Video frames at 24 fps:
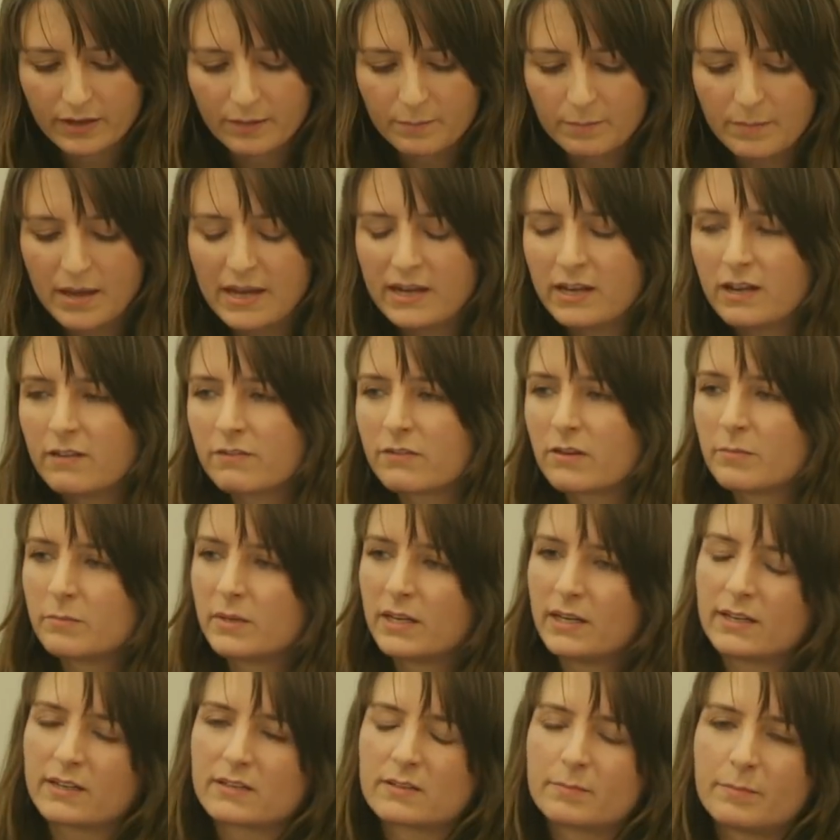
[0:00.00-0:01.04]
Many of them
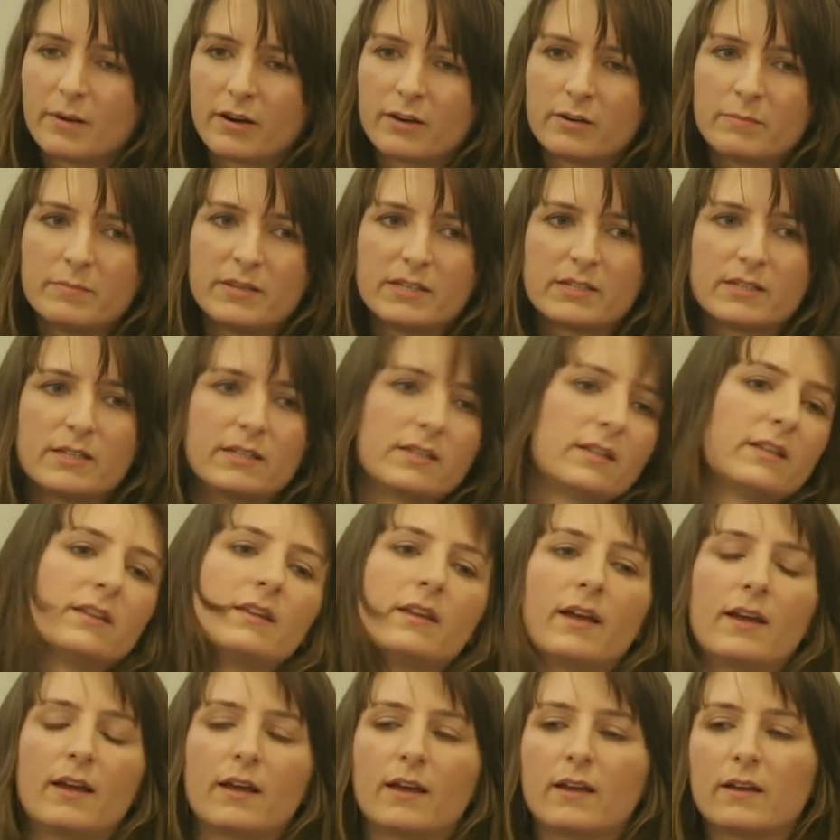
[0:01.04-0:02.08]
had experimented in
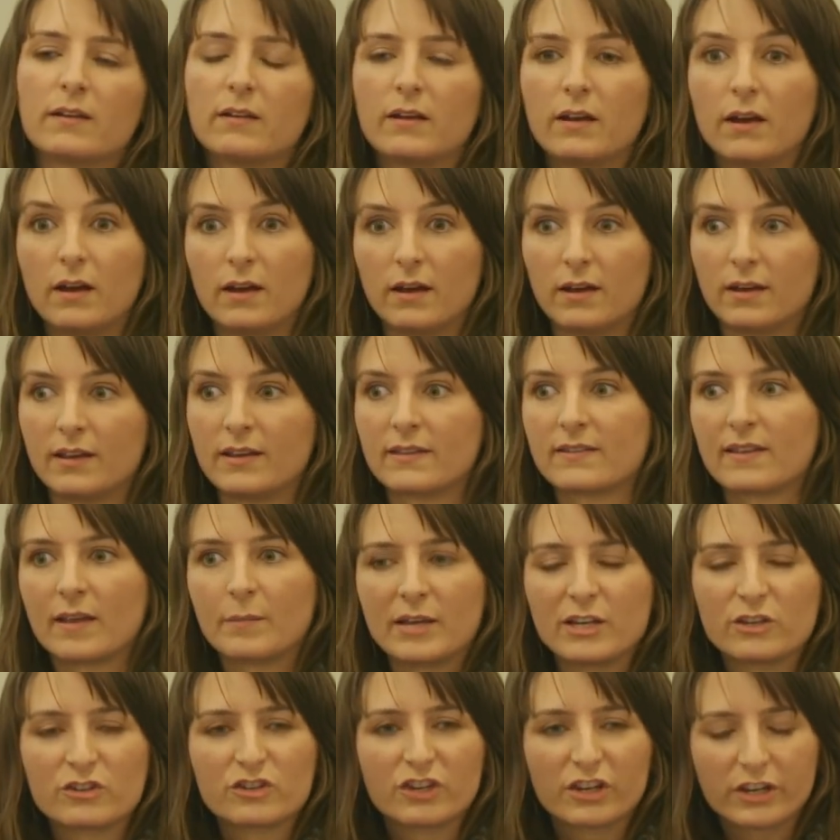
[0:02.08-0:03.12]
their
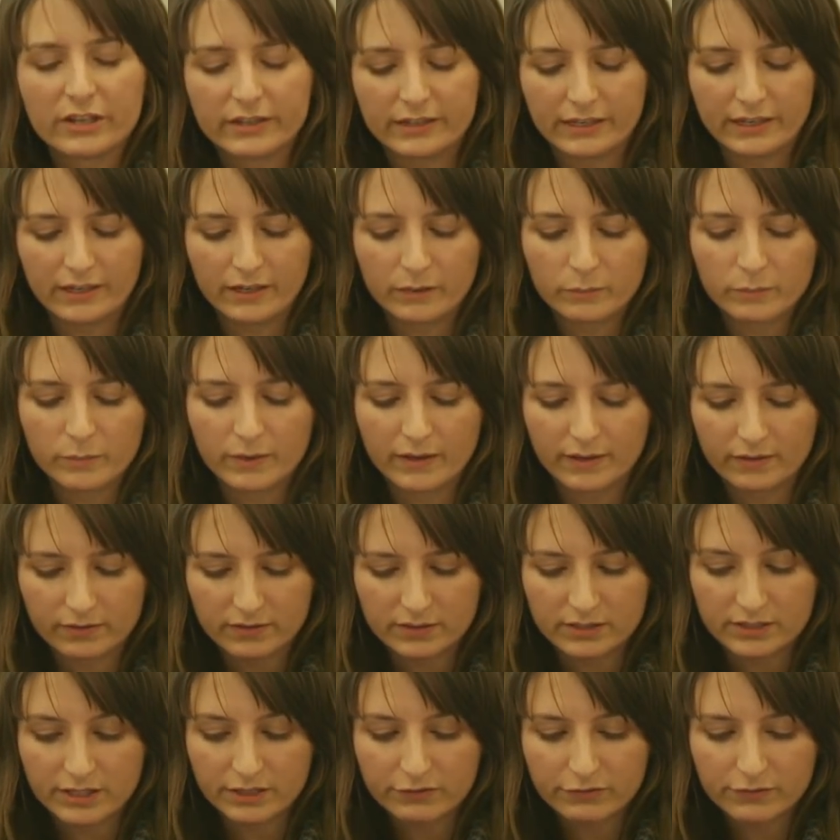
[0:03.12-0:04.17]
Islamic journey
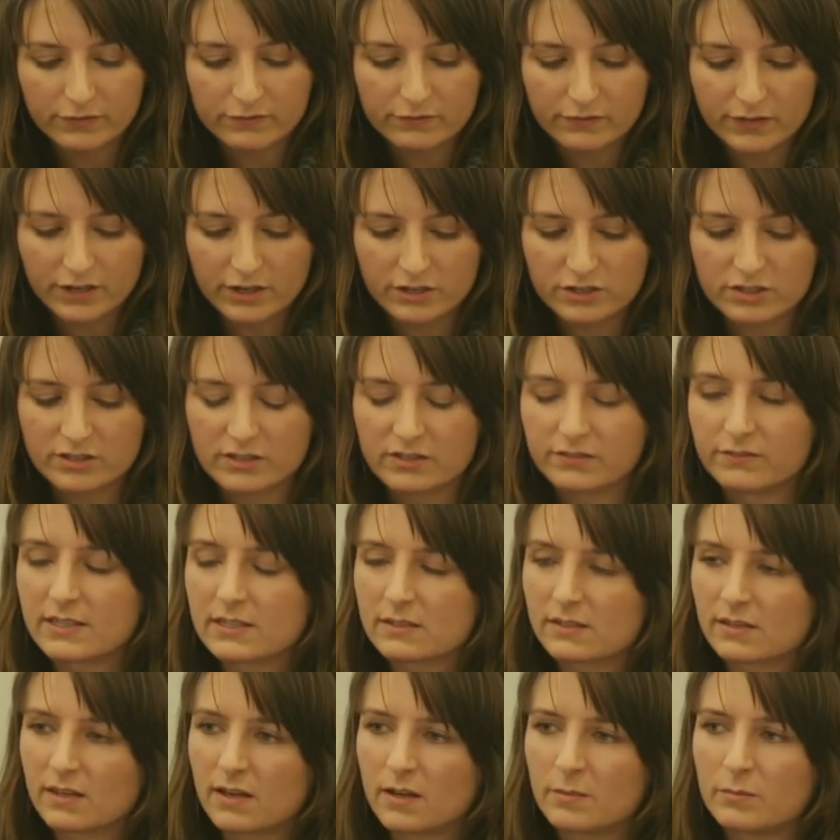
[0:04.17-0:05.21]
with different versions of
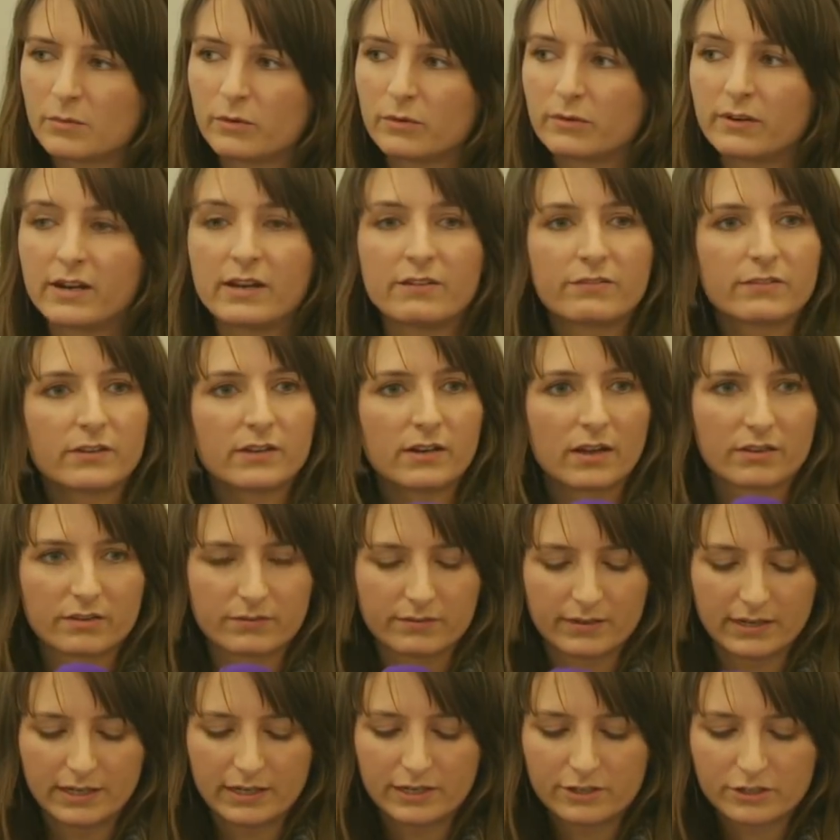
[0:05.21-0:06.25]
Islam or even other
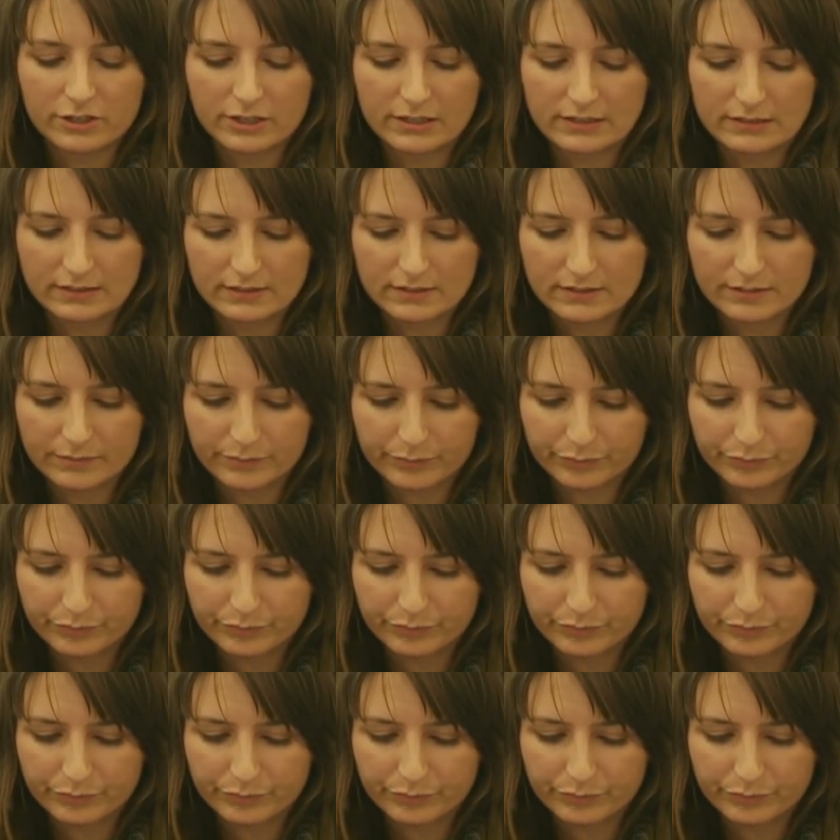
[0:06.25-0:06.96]
religions.